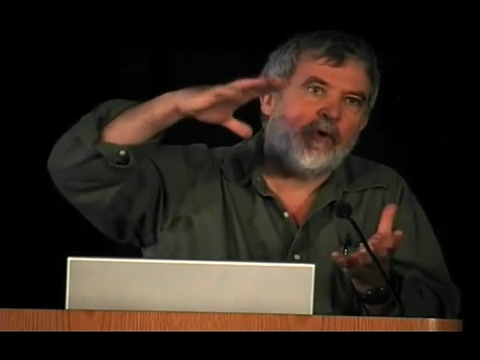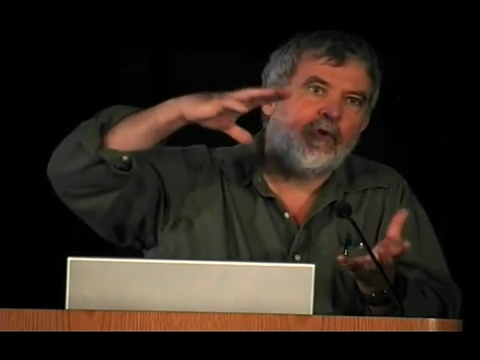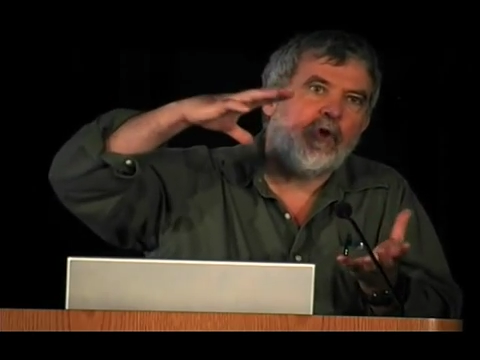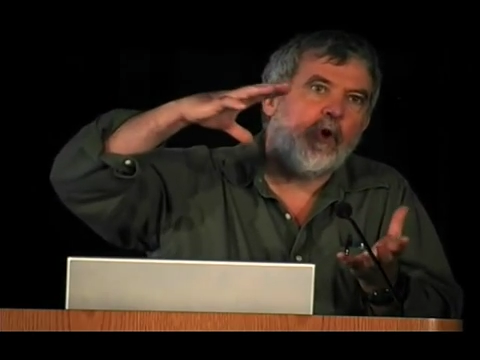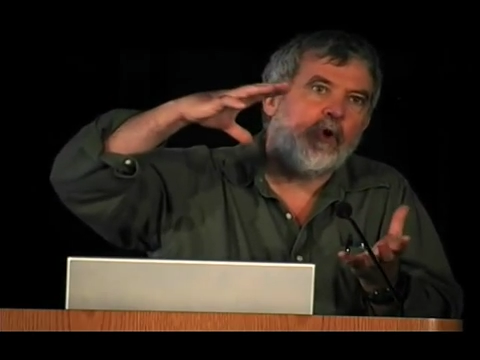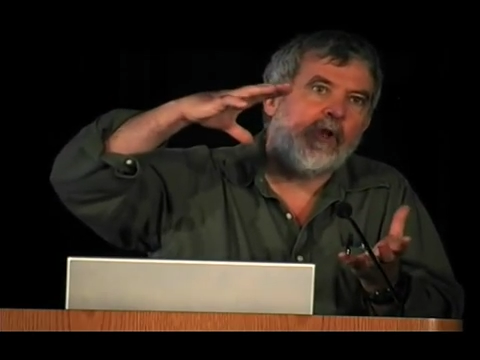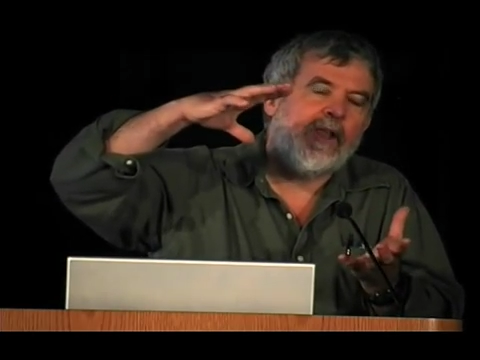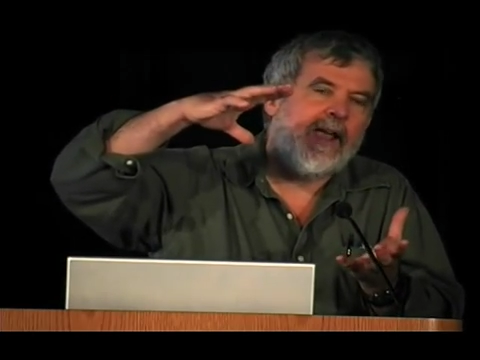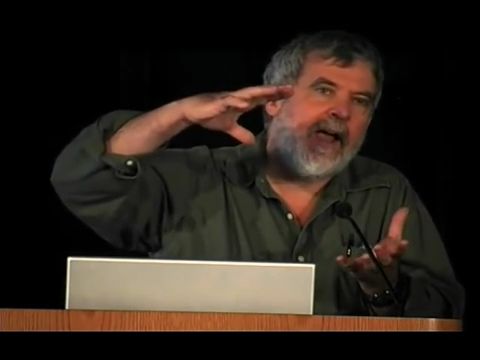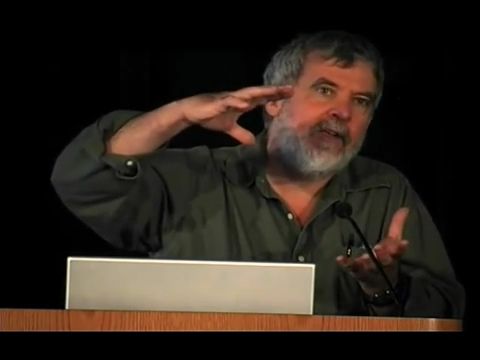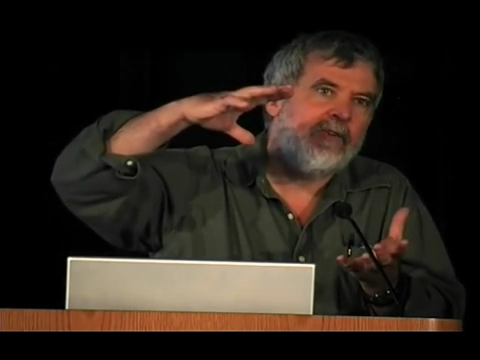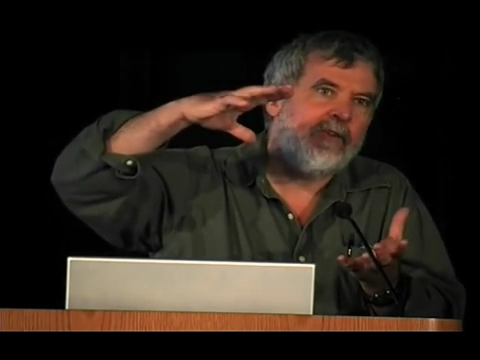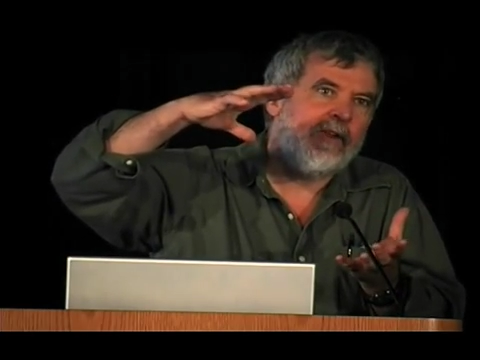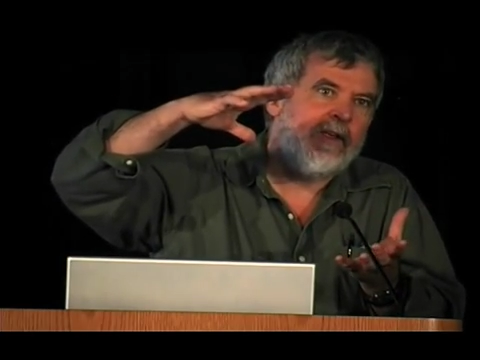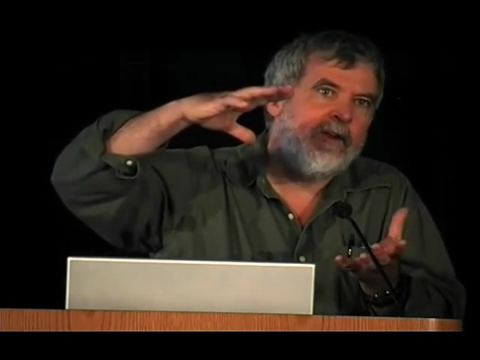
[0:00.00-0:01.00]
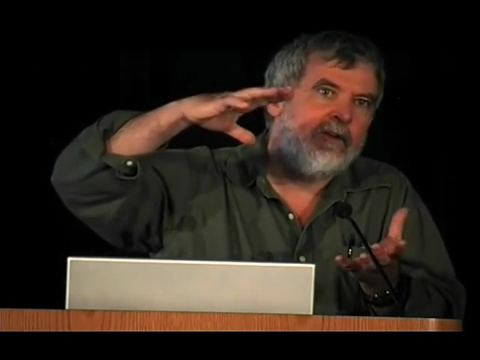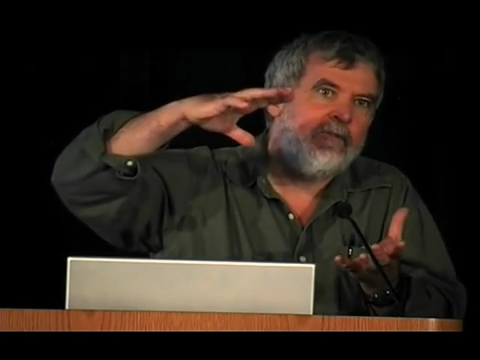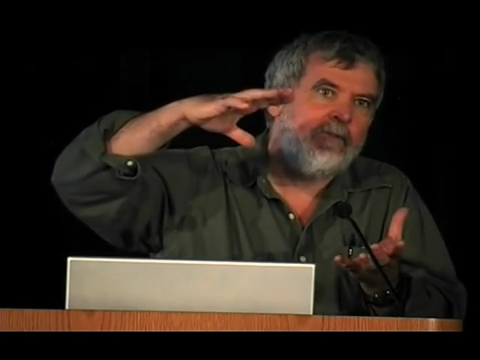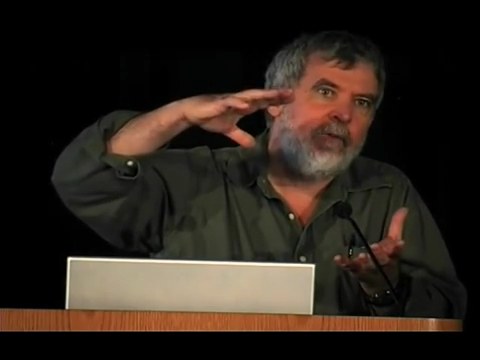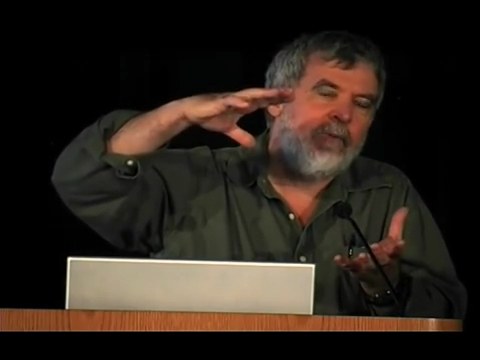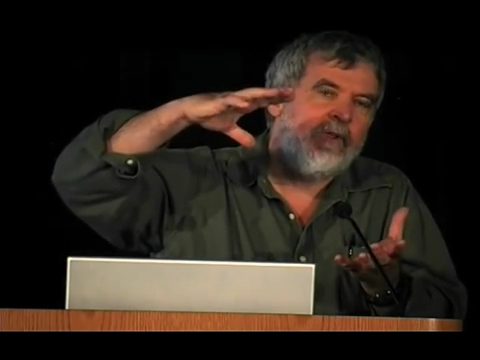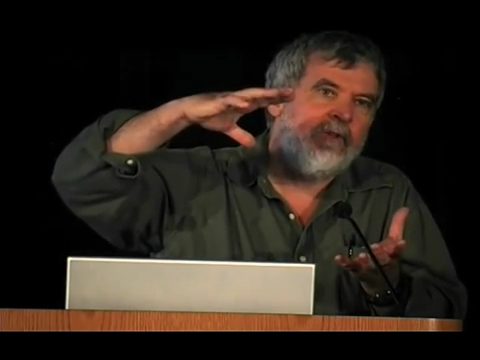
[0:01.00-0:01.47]
totally isolated
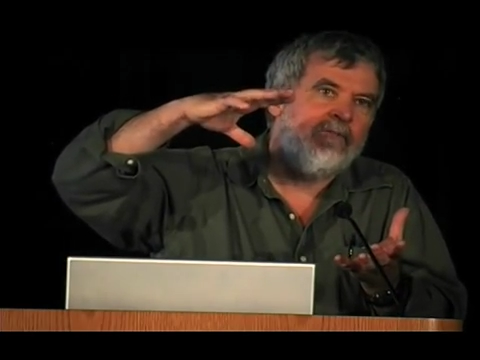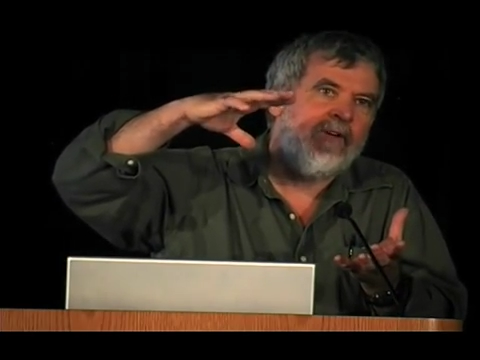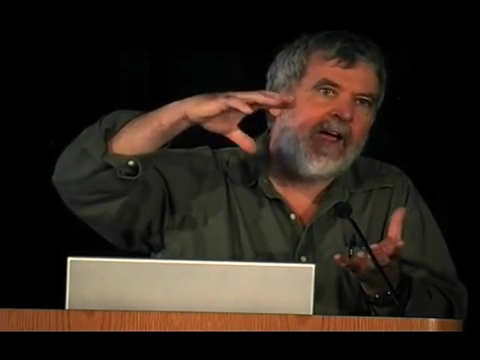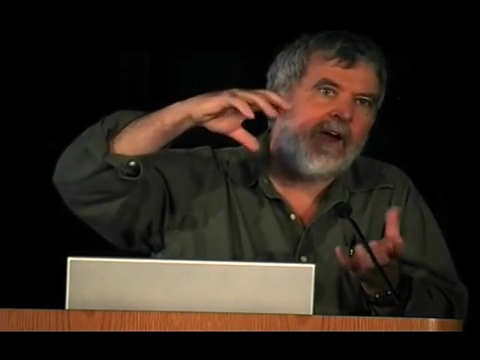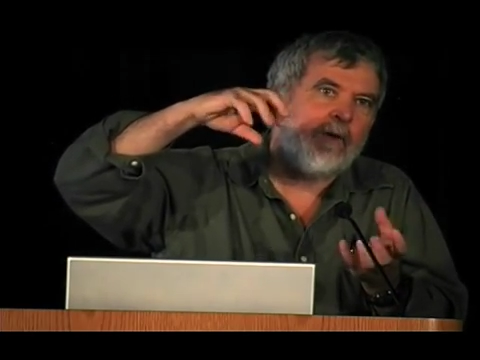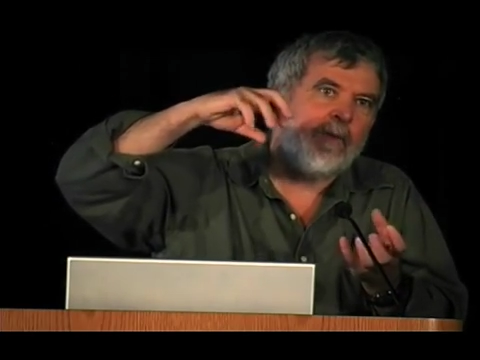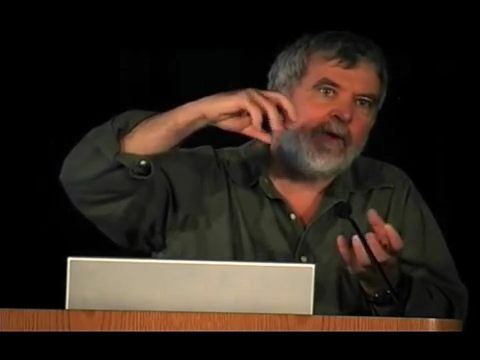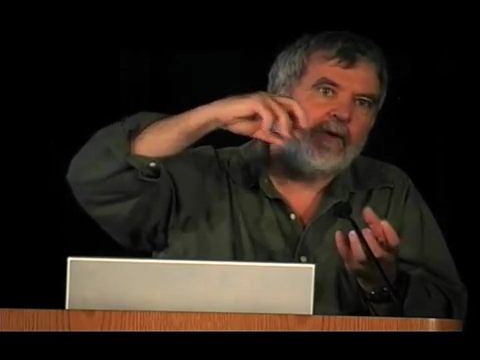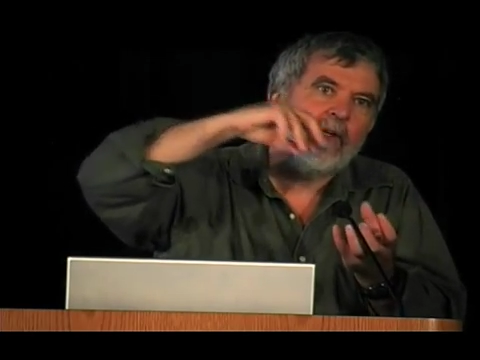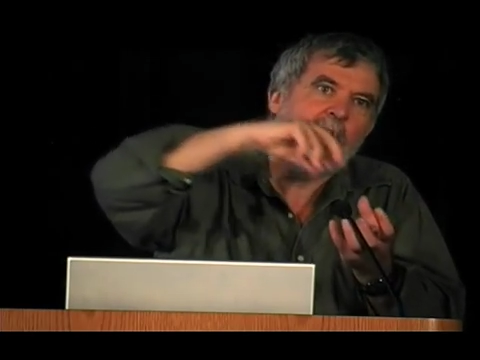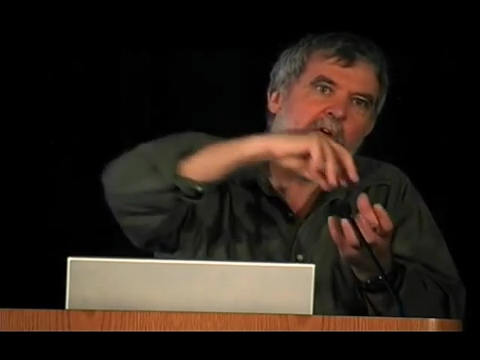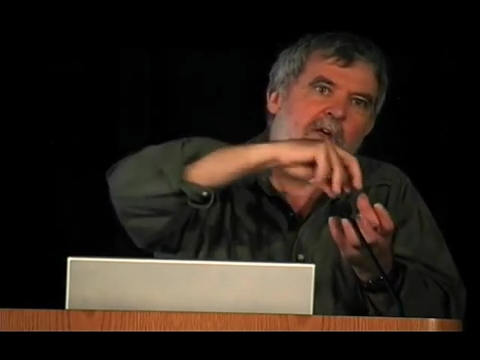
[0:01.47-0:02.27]
from the environment,